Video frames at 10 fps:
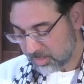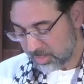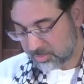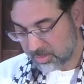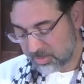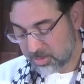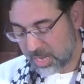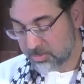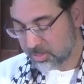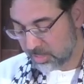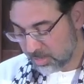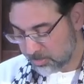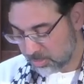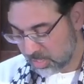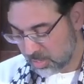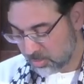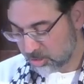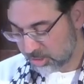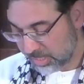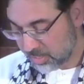and to never ever give up on our
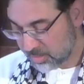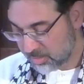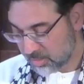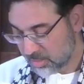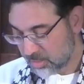shared